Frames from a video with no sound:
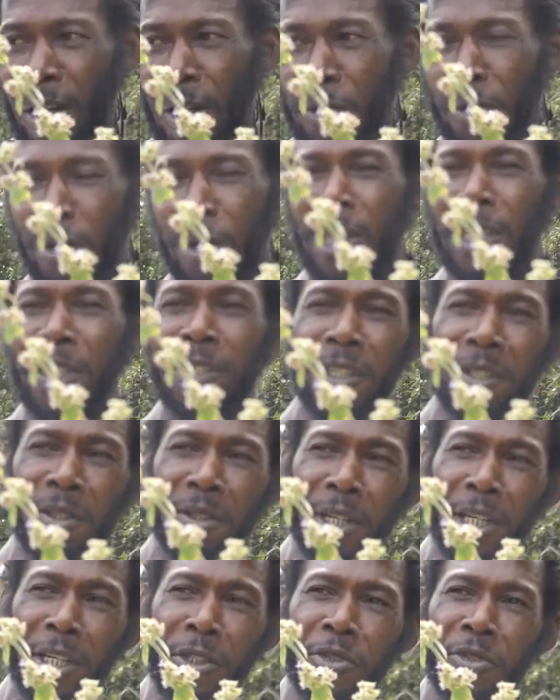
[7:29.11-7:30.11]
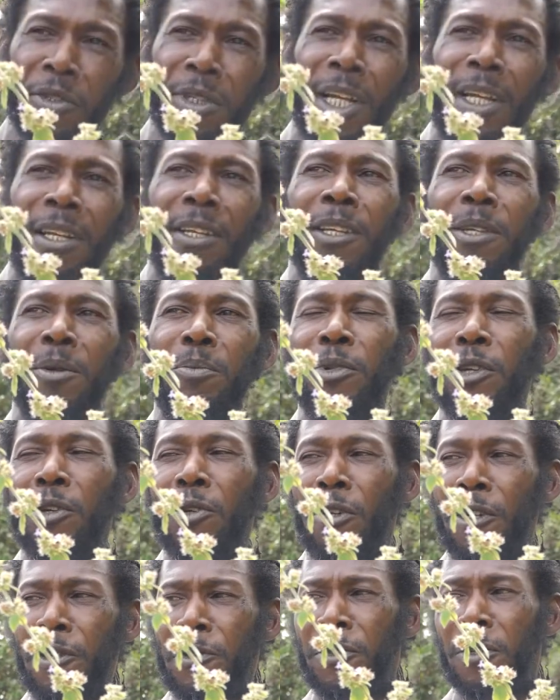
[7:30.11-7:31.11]
So integrationally,
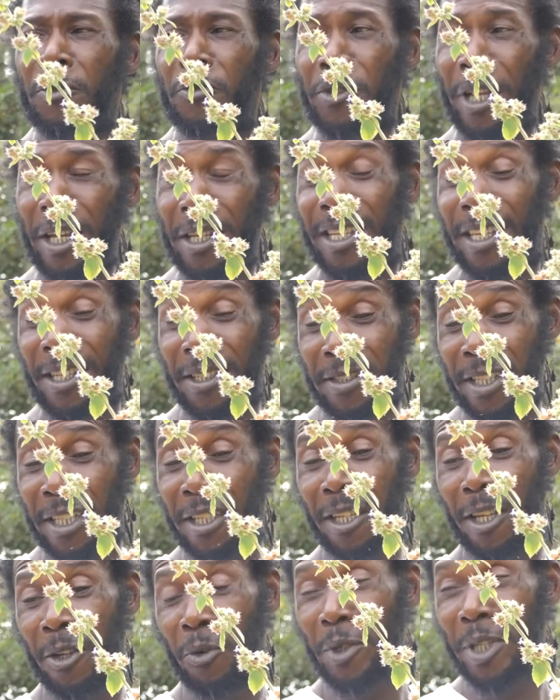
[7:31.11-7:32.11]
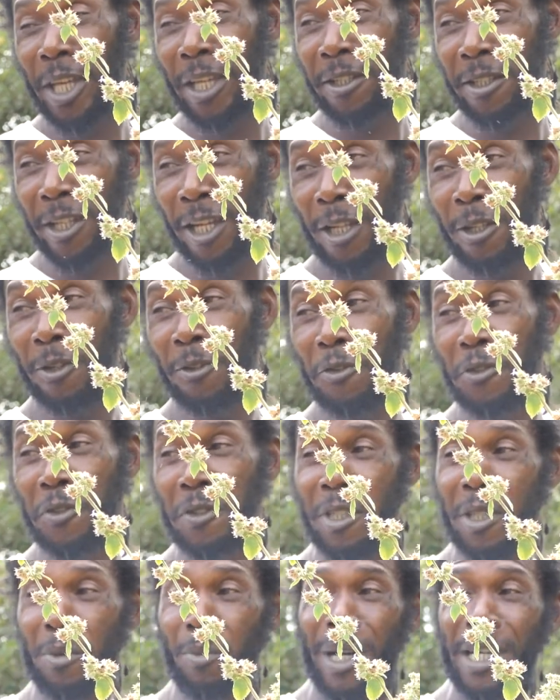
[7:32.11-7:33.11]
because of that, exactly what I tell you, if you
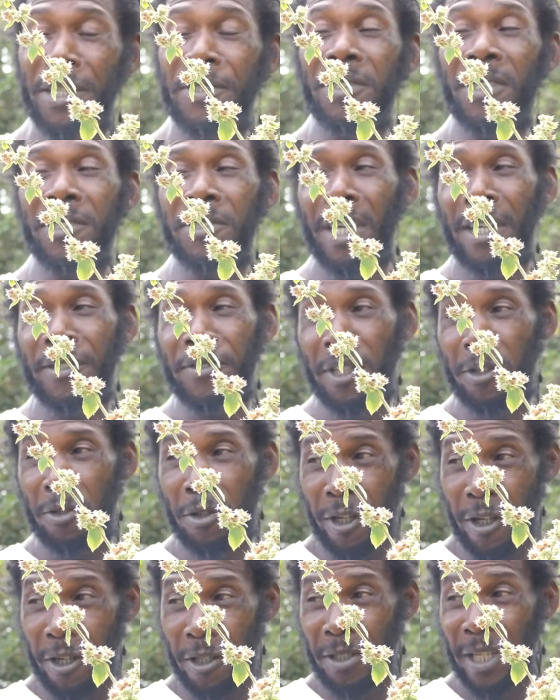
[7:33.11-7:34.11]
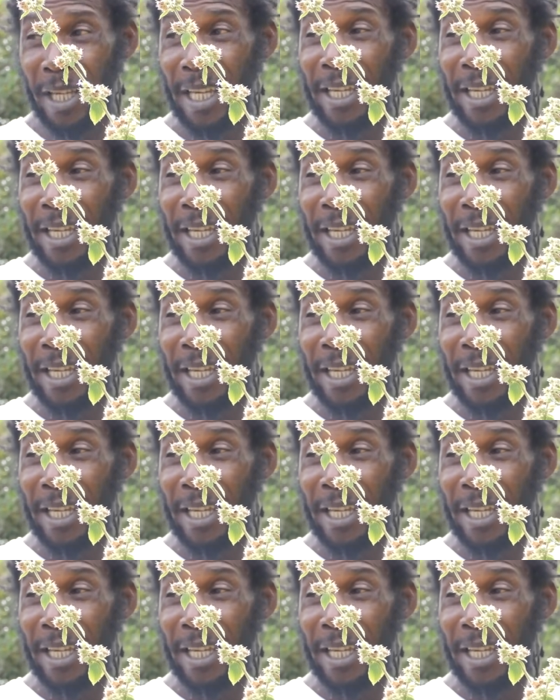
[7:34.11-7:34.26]
see the masters as a god,